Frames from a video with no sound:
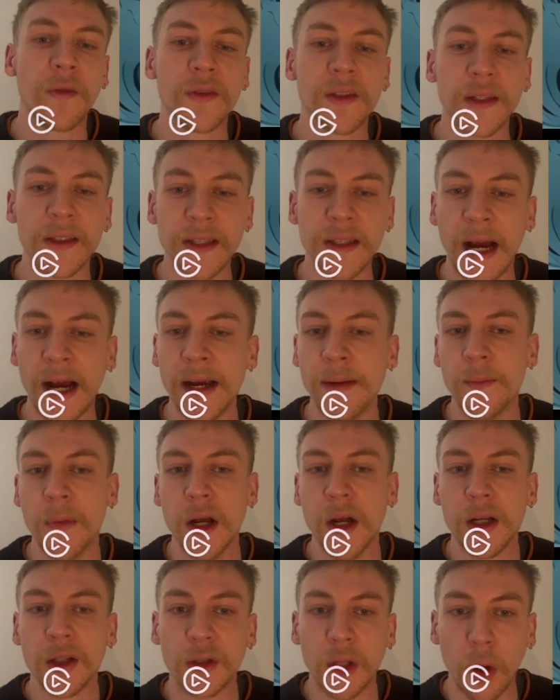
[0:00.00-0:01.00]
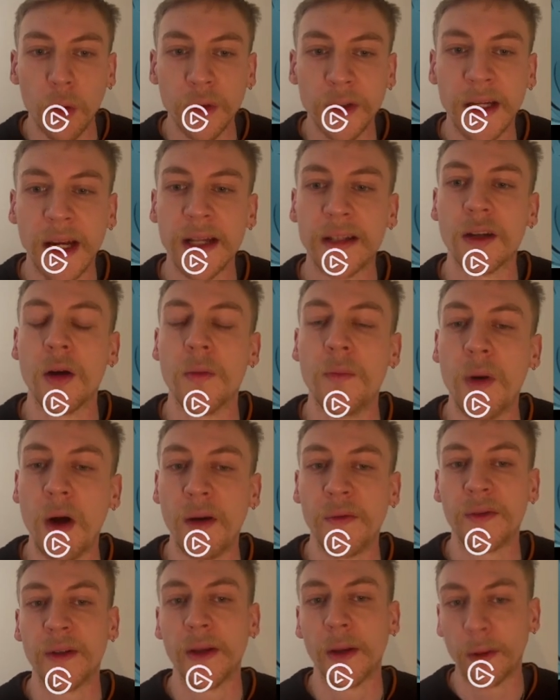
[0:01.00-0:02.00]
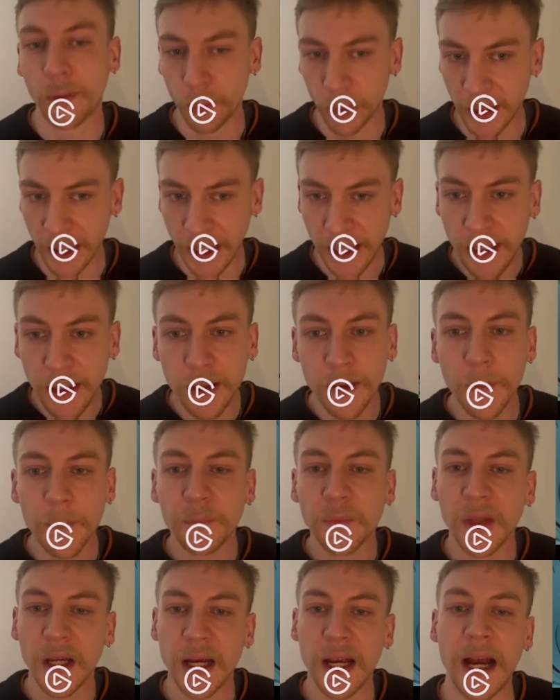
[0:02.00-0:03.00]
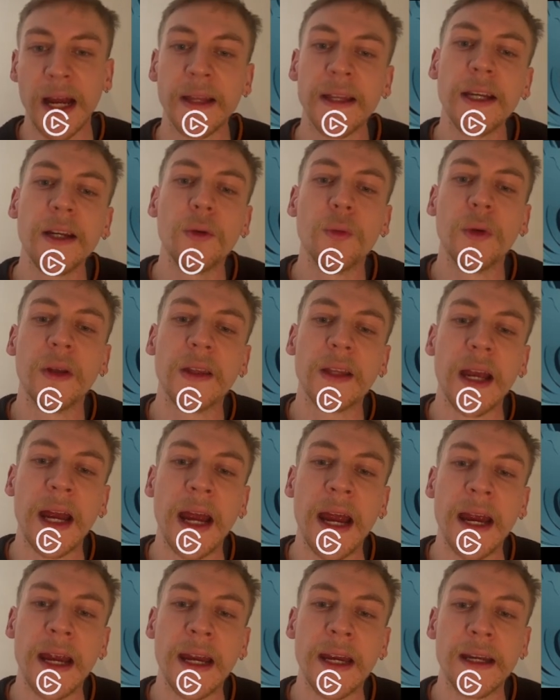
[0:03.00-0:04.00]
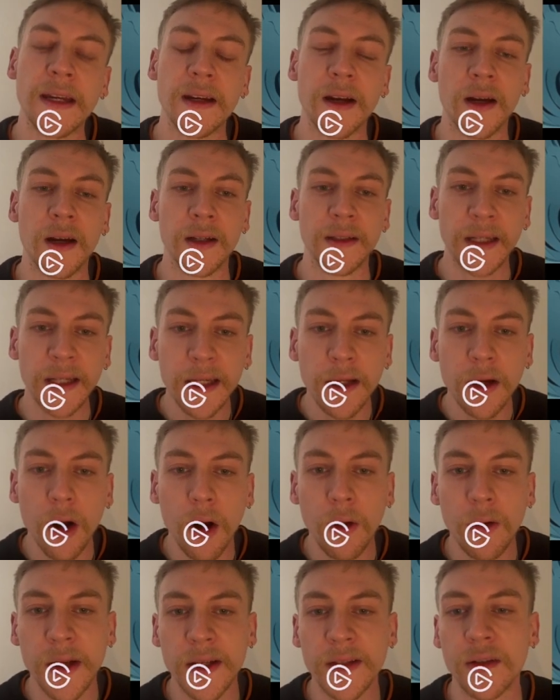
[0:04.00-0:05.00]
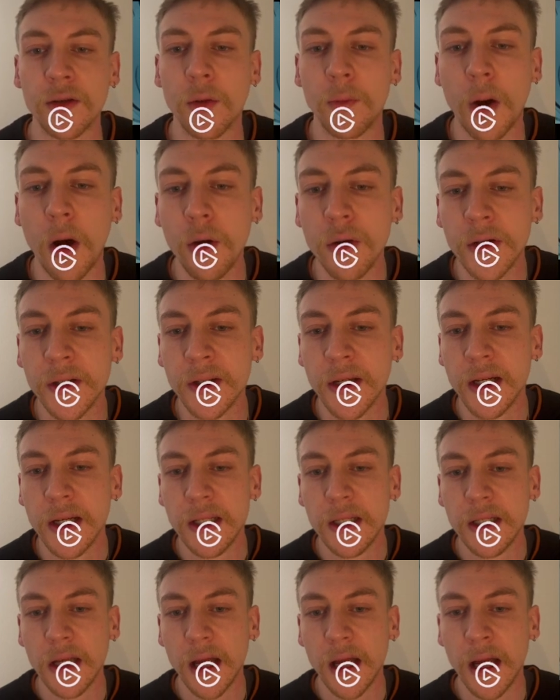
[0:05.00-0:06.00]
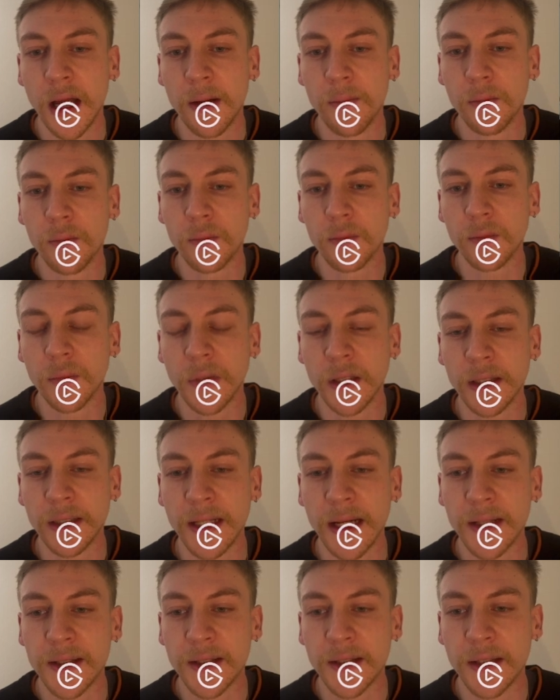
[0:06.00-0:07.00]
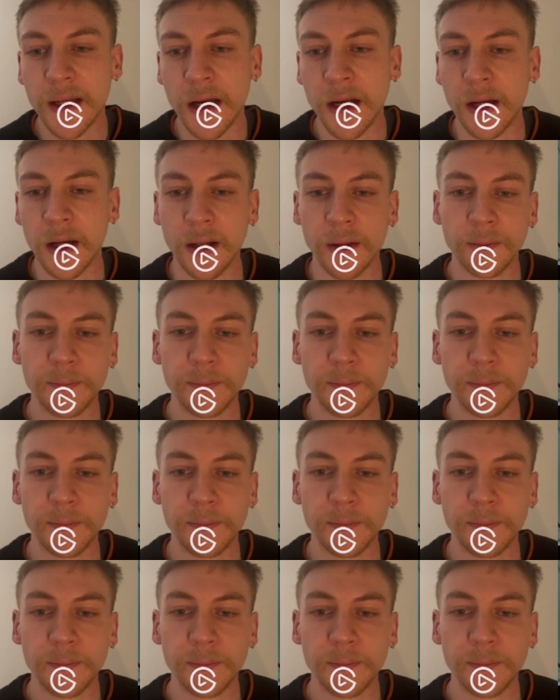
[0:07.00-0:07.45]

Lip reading: time don't get above the 3 ink. I think with a Diggy Hole as an opponent, that's a